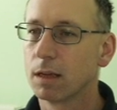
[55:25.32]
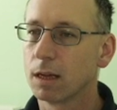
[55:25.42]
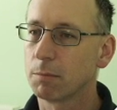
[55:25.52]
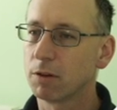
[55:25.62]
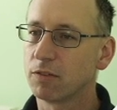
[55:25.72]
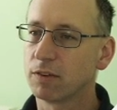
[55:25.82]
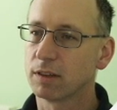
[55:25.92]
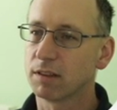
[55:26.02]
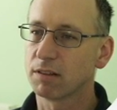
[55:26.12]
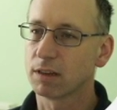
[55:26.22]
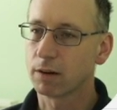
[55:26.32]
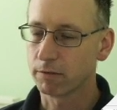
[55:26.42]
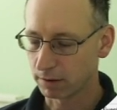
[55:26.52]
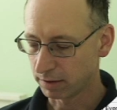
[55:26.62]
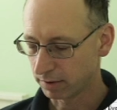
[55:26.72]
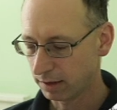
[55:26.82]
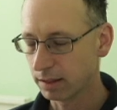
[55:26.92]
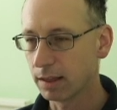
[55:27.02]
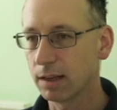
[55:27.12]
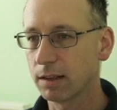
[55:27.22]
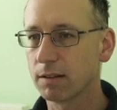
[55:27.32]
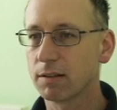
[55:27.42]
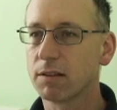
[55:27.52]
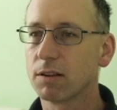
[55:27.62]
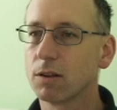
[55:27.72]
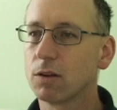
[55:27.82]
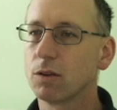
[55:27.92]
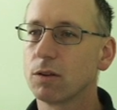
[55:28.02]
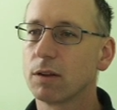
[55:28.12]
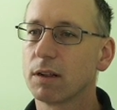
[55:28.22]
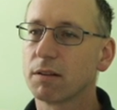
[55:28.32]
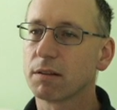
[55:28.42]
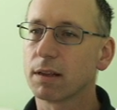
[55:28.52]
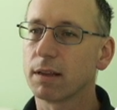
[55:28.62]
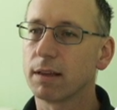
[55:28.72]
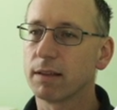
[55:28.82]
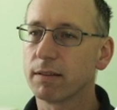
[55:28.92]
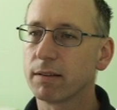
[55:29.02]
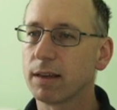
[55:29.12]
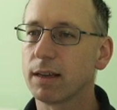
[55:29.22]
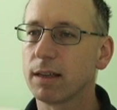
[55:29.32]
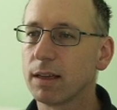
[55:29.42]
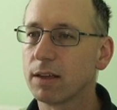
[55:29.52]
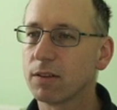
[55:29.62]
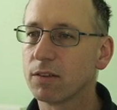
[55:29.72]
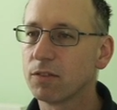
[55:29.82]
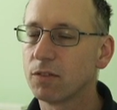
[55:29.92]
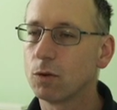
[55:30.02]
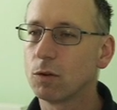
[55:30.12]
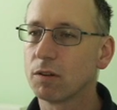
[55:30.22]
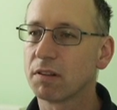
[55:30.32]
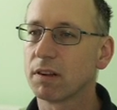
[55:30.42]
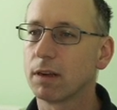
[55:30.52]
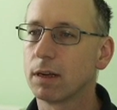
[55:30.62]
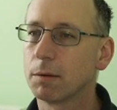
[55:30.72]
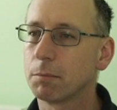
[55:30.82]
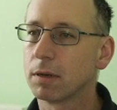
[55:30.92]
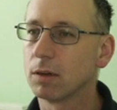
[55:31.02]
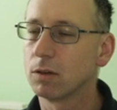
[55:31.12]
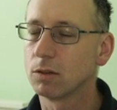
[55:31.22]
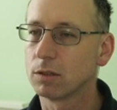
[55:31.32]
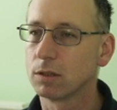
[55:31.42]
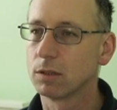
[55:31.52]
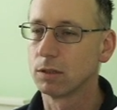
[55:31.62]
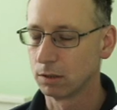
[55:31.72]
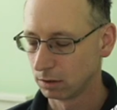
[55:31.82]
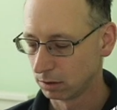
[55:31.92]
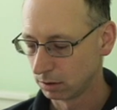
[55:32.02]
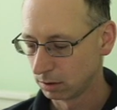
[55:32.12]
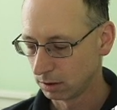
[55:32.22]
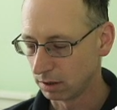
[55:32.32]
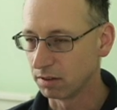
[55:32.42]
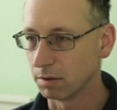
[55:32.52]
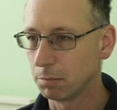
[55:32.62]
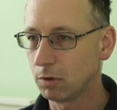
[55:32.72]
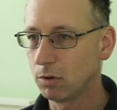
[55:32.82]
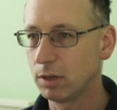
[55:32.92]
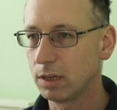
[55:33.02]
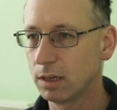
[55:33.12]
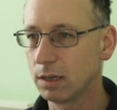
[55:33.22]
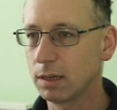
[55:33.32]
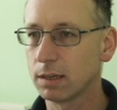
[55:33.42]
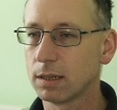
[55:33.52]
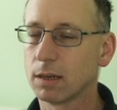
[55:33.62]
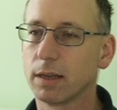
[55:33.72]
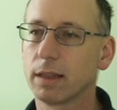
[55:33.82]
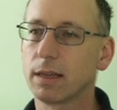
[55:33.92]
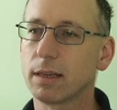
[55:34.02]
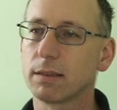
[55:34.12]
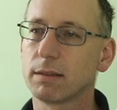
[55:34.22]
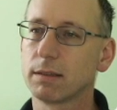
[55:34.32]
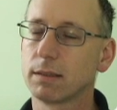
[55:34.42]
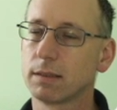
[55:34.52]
Upload file doesn't currently take that, so let's take it, force upload is a Boolean like that.